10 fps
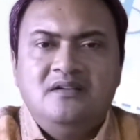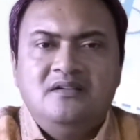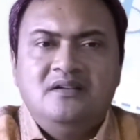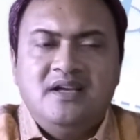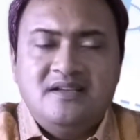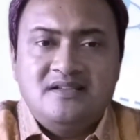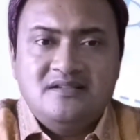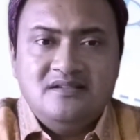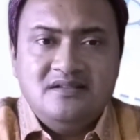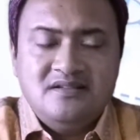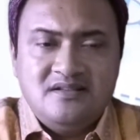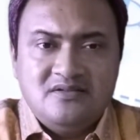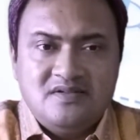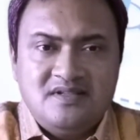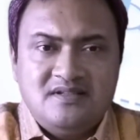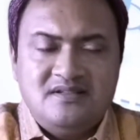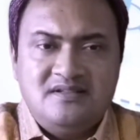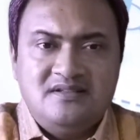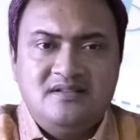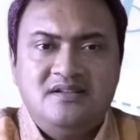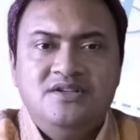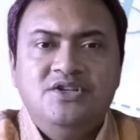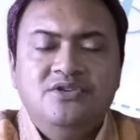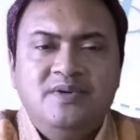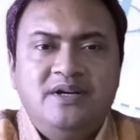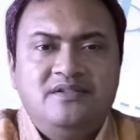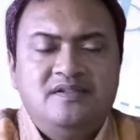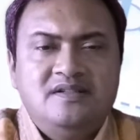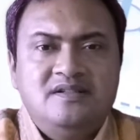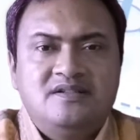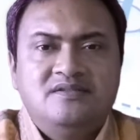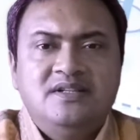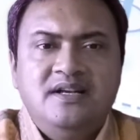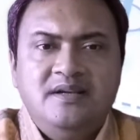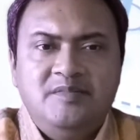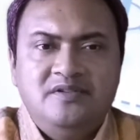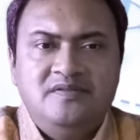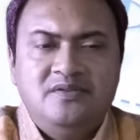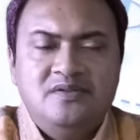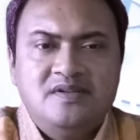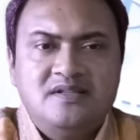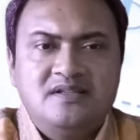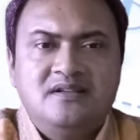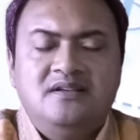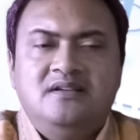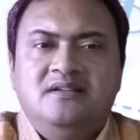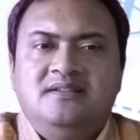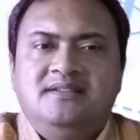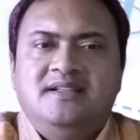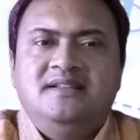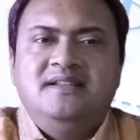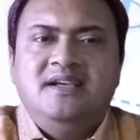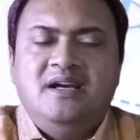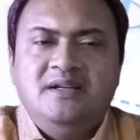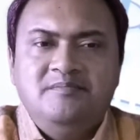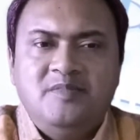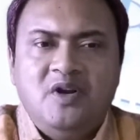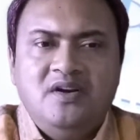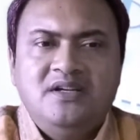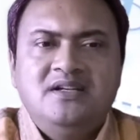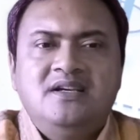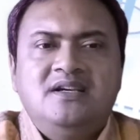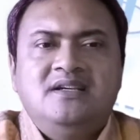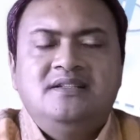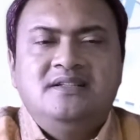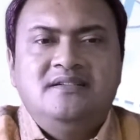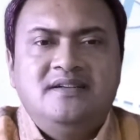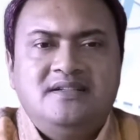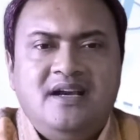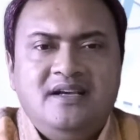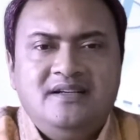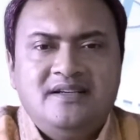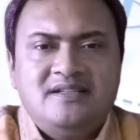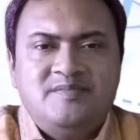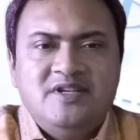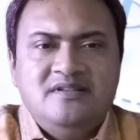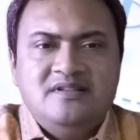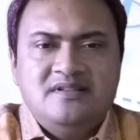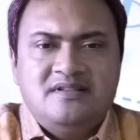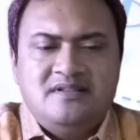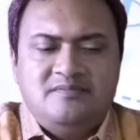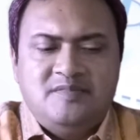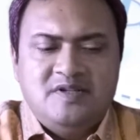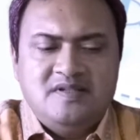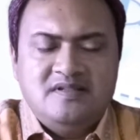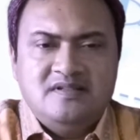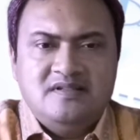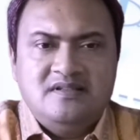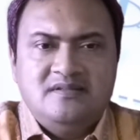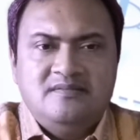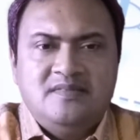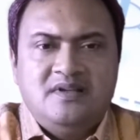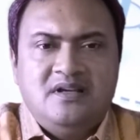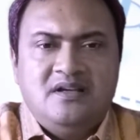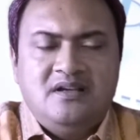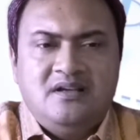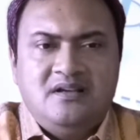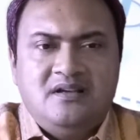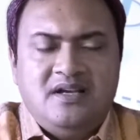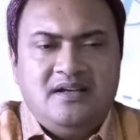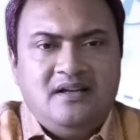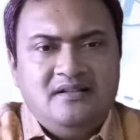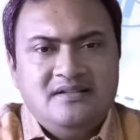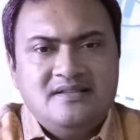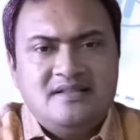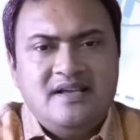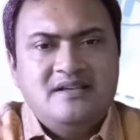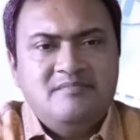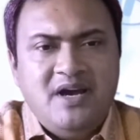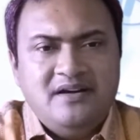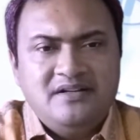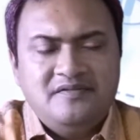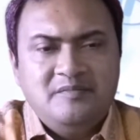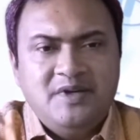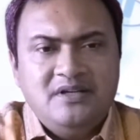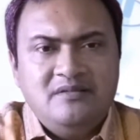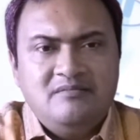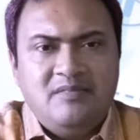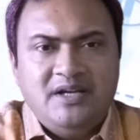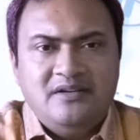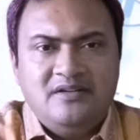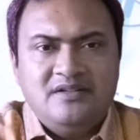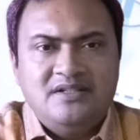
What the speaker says: External sources. New entrants to the labor force, then the unemployed, the retired experienced persons, and others like married women, minority